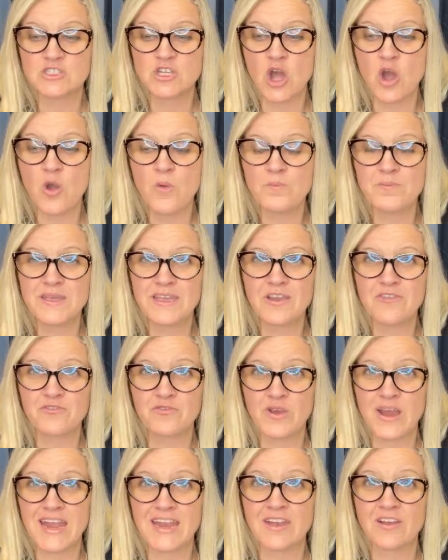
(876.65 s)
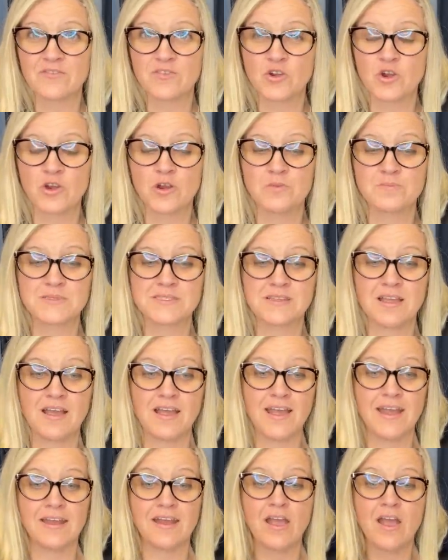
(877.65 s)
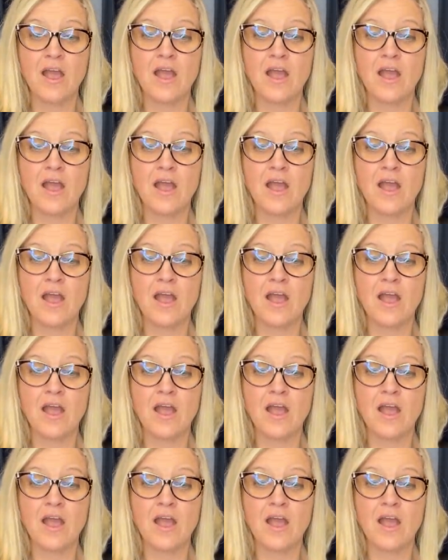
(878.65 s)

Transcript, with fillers: Don't be afraid of curbside.